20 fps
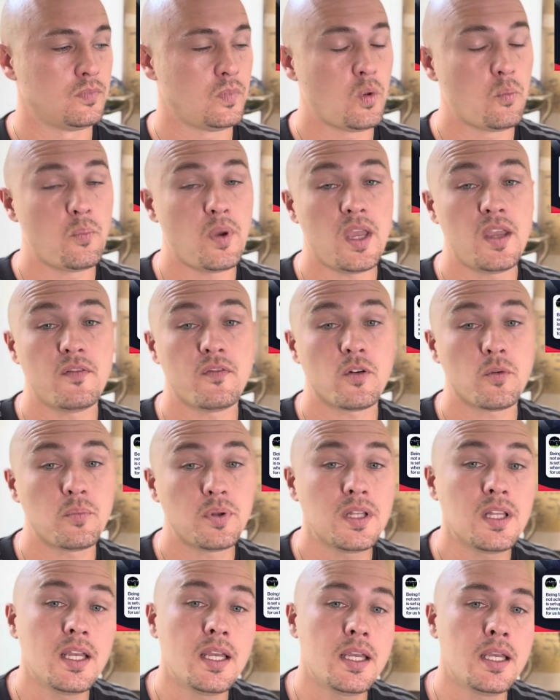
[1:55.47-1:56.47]
pay for
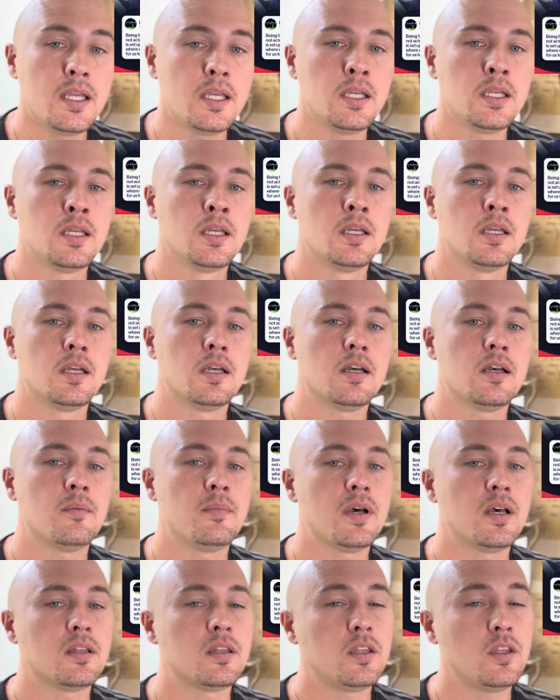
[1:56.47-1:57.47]
play,
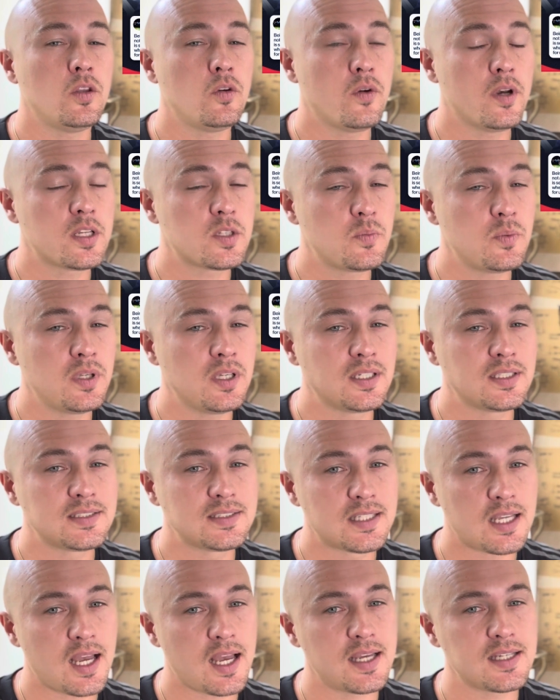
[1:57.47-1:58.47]
about the U.S. being
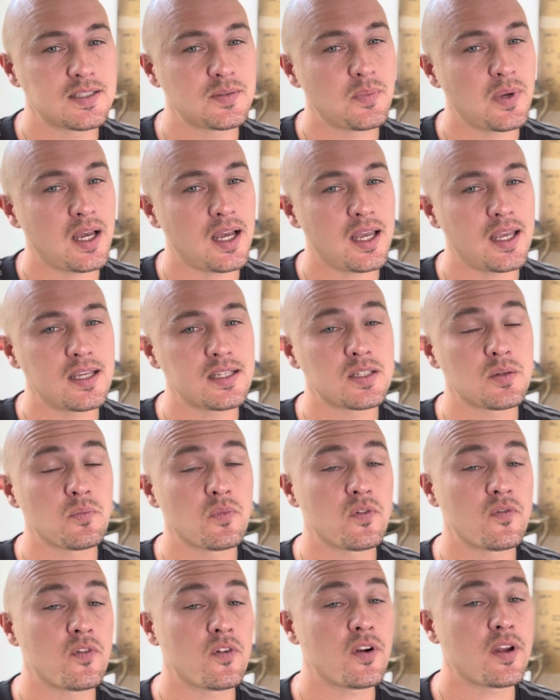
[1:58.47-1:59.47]
size biased and
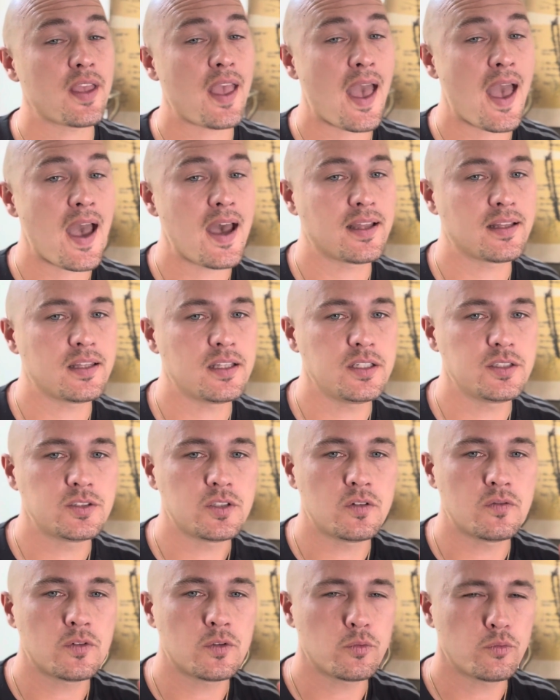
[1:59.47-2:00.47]
preferring athletes
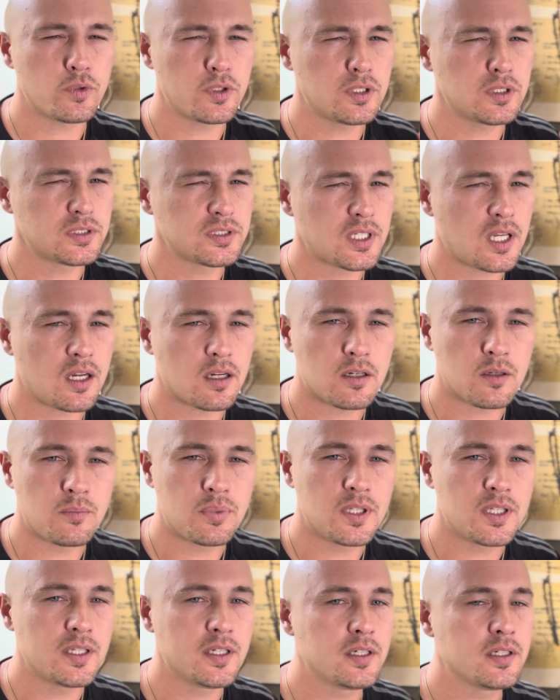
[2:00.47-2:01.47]
over real soccer
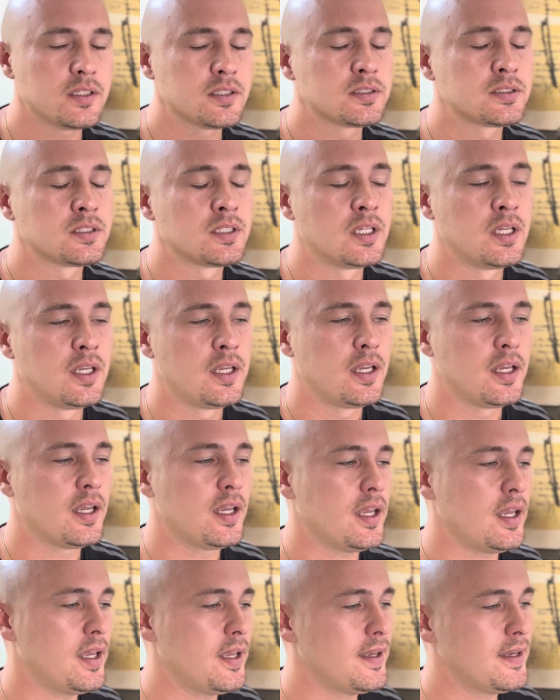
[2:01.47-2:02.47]
players,
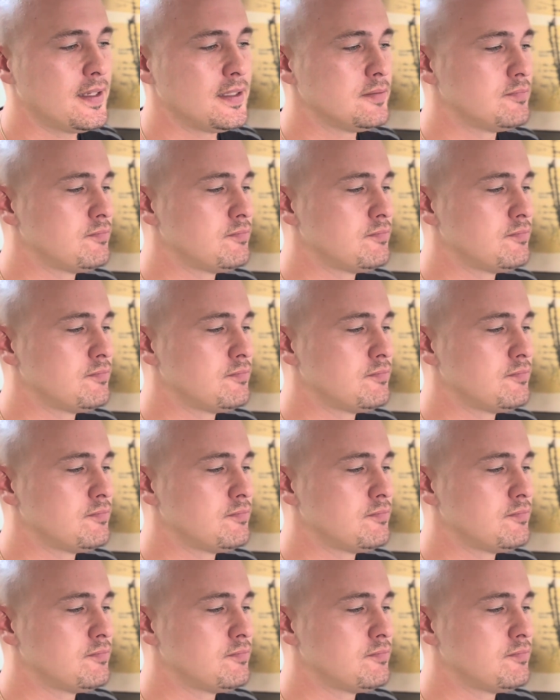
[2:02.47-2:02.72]
and